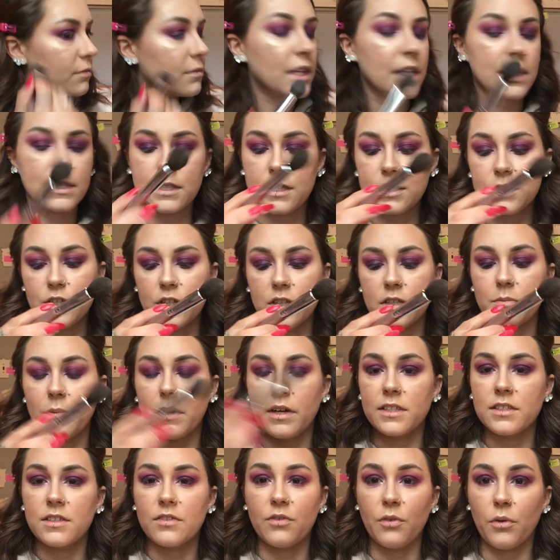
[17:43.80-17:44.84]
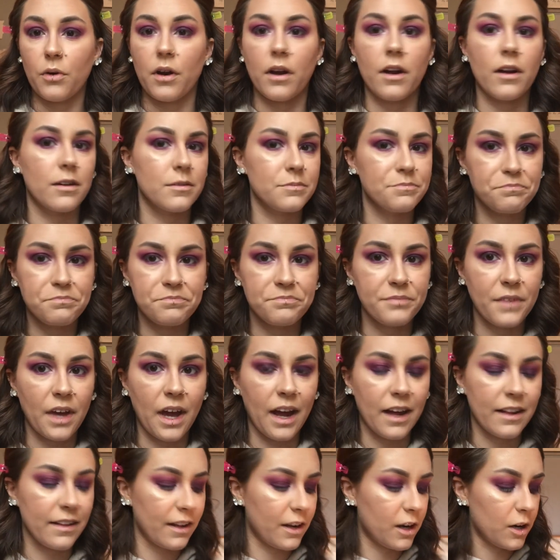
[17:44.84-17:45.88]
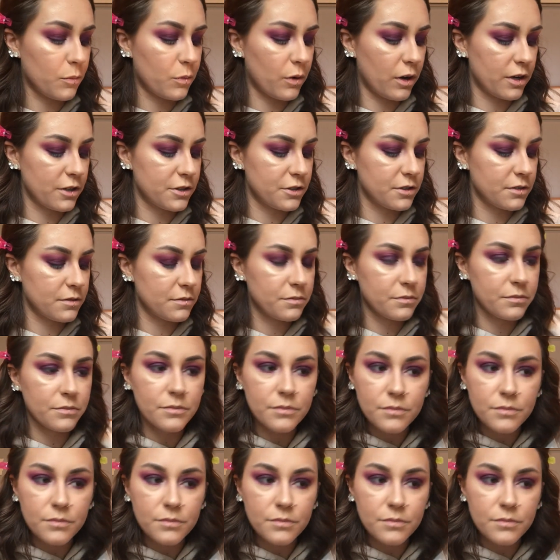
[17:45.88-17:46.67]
This is just my Sephora highlighter brush.